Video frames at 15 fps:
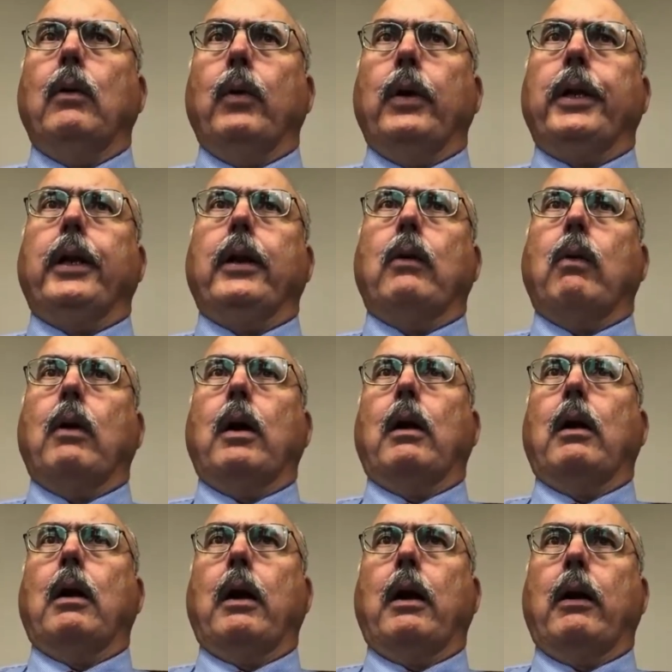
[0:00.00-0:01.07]
we did acquire
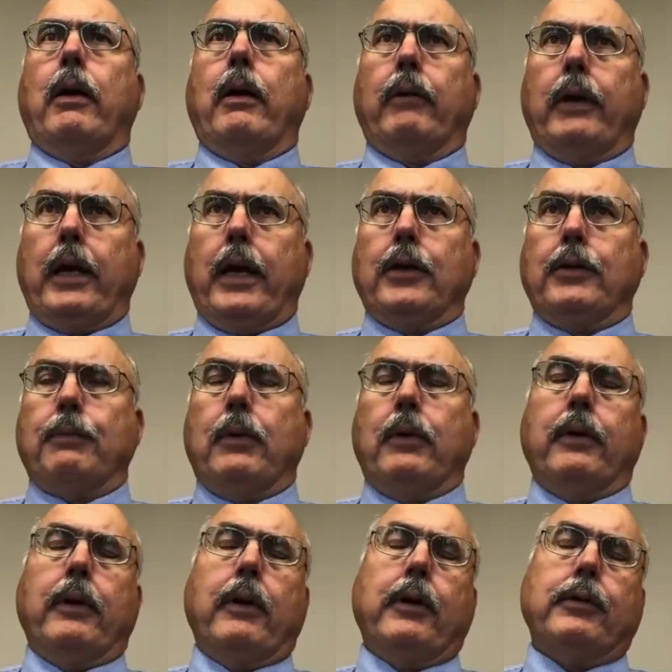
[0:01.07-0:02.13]
a higher cash burn
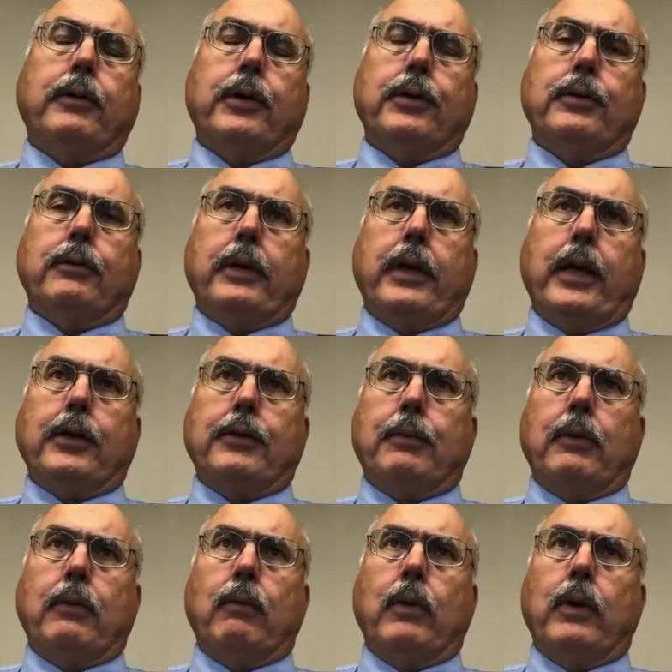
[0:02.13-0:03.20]
than our traditional cash
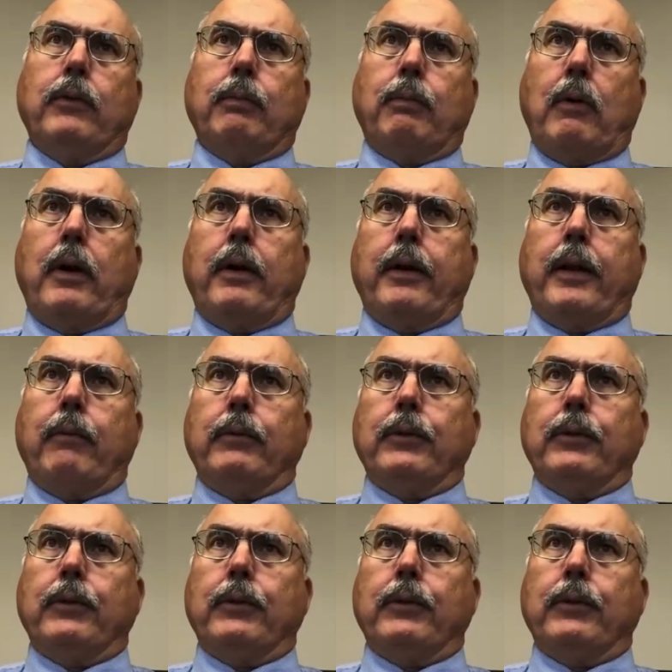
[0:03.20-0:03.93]
burn was prior to that,